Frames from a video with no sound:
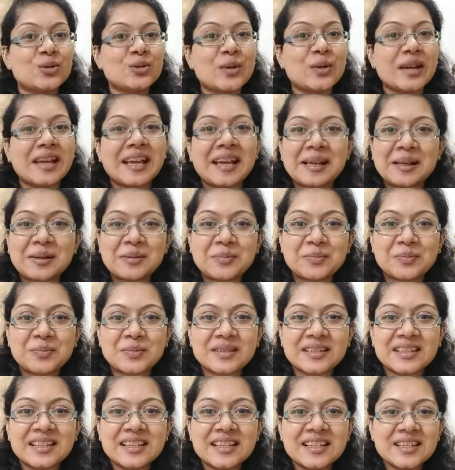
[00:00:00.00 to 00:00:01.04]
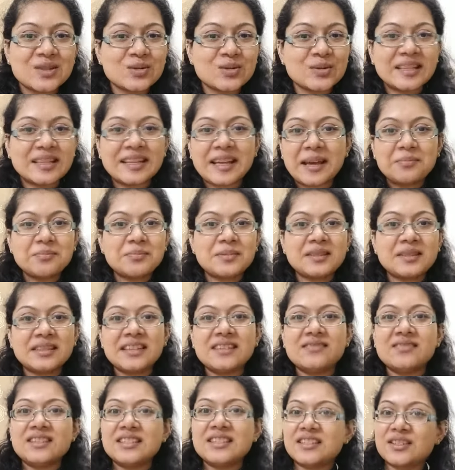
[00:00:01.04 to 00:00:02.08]
to help. So in
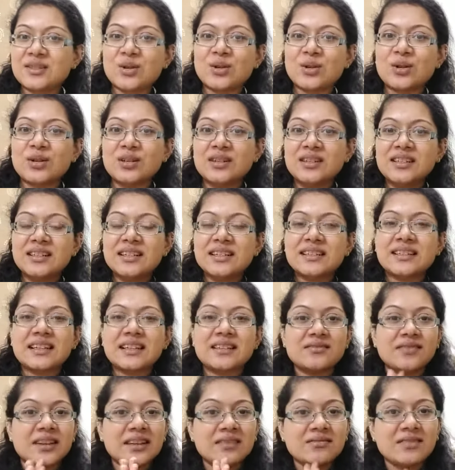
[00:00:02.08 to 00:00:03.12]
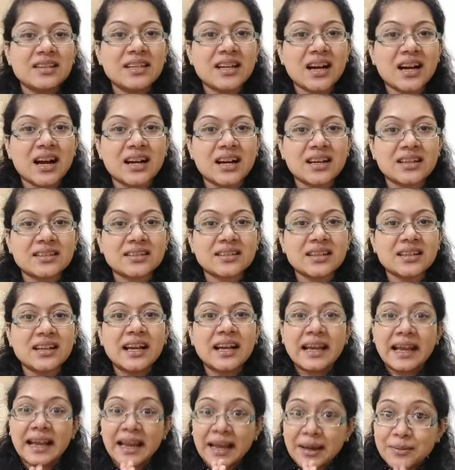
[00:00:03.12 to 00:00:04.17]
empathy we saw that when we are
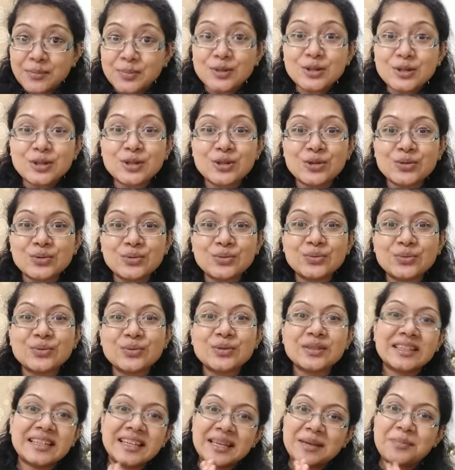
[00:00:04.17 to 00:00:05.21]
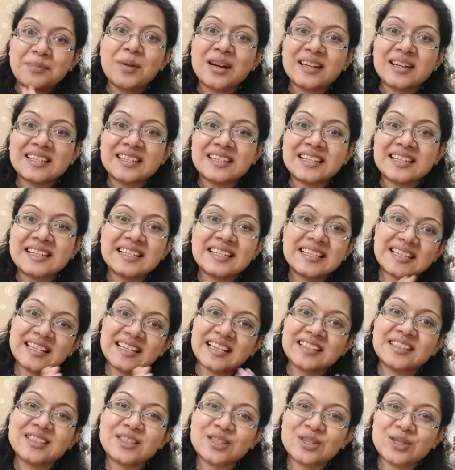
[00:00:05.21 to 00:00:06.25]
able to keep ourselves in
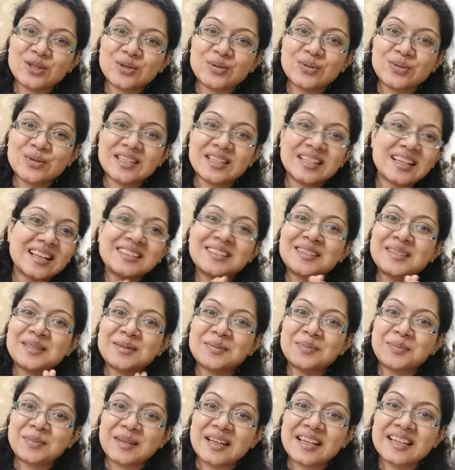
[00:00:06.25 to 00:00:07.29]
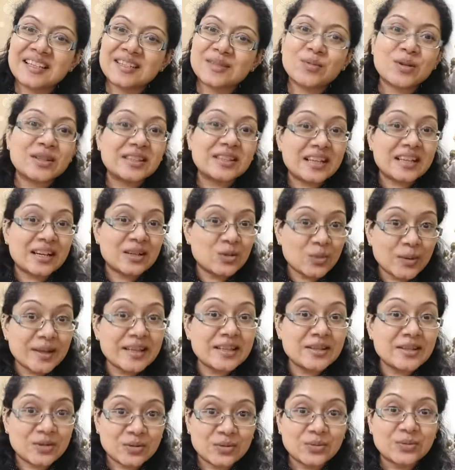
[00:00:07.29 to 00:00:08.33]
others' shoes, in others' place, what they are
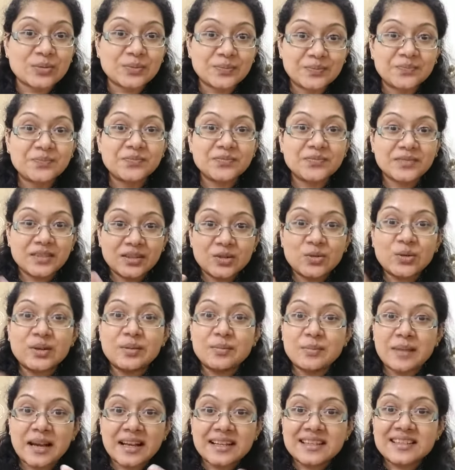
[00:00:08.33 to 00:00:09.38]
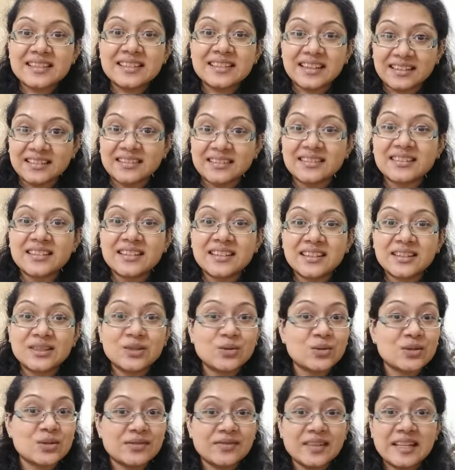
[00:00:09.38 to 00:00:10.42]
going through, you know, imagining
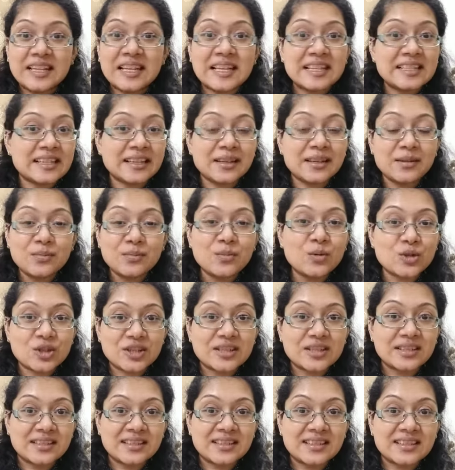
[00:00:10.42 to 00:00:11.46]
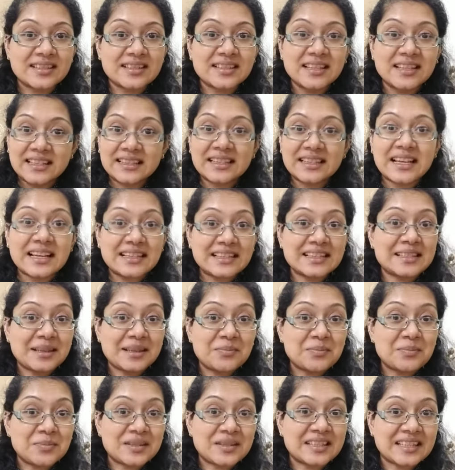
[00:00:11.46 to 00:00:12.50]
those feelings and emotions, that is
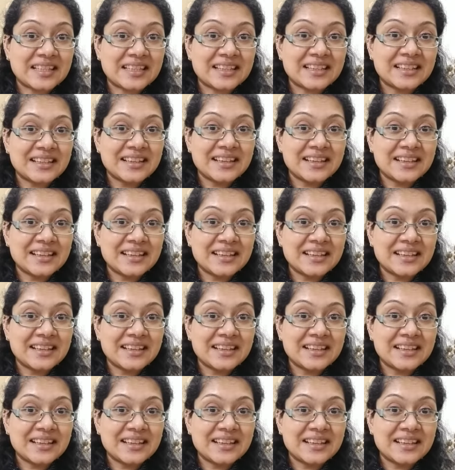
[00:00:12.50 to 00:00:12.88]
empathy.